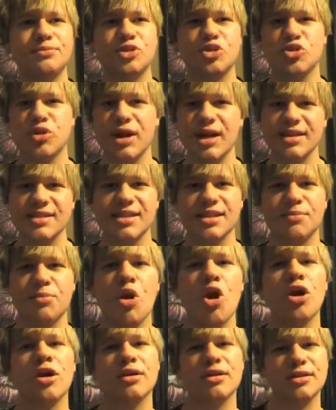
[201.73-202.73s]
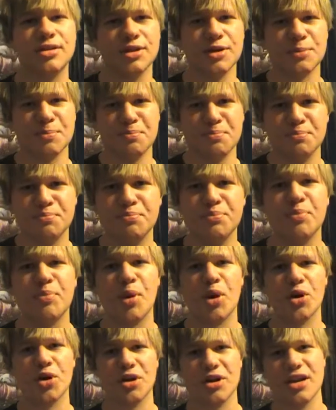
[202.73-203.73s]
Jurassic Park to
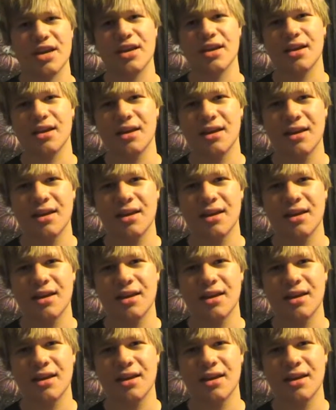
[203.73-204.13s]
Barney.